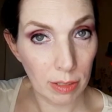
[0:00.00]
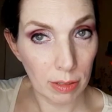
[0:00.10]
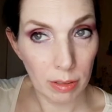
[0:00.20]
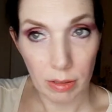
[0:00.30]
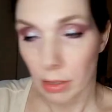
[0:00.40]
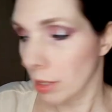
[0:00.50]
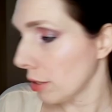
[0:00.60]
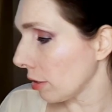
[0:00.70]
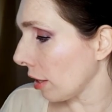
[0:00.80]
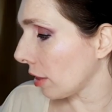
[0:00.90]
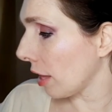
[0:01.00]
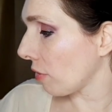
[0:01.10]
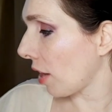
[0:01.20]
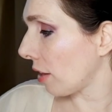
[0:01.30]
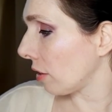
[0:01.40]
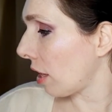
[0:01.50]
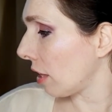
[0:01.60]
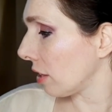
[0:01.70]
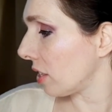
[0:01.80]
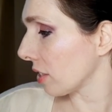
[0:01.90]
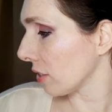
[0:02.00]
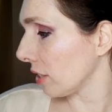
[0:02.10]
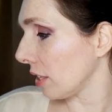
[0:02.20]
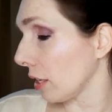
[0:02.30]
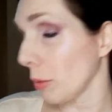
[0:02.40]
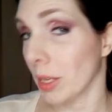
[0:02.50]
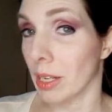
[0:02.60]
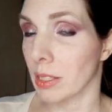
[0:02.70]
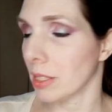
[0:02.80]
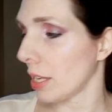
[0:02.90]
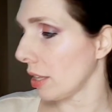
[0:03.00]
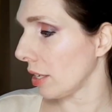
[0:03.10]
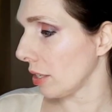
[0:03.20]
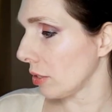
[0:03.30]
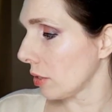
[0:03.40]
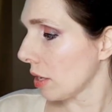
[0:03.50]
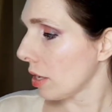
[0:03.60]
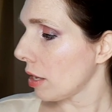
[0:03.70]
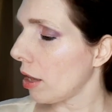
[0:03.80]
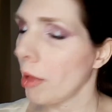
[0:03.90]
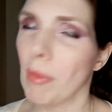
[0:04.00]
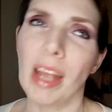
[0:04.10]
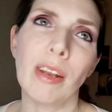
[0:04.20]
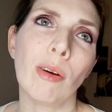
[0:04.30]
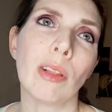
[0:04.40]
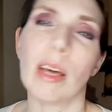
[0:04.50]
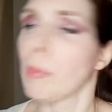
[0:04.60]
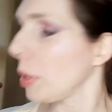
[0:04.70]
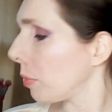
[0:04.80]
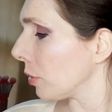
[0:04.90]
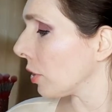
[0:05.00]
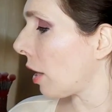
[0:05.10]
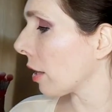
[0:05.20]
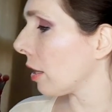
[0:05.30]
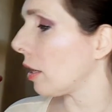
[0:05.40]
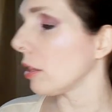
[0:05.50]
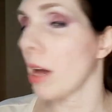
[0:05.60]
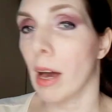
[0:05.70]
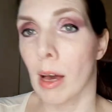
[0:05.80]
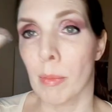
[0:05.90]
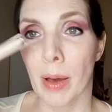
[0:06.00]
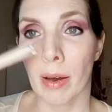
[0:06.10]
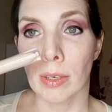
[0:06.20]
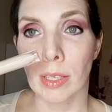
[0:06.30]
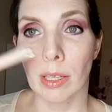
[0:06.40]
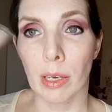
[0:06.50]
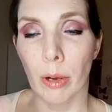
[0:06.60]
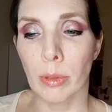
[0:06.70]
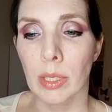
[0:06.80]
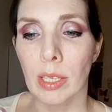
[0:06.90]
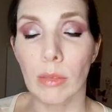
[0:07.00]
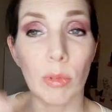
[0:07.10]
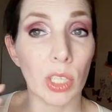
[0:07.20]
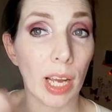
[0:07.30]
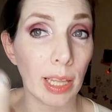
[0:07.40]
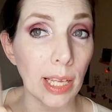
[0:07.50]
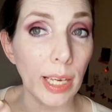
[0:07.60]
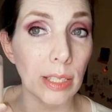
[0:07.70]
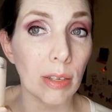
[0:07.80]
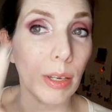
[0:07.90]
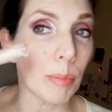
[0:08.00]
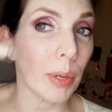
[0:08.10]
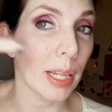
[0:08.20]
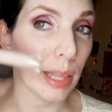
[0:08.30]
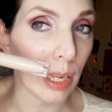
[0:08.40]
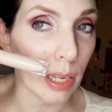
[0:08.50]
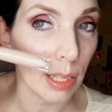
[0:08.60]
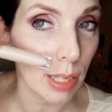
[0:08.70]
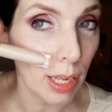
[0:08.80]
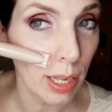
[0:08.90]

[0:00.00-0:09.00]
that they've had a lot longer than anybody else has had theirs. I know a lot of people talk a lot about the Kosas, which I think is good, but I think it's one of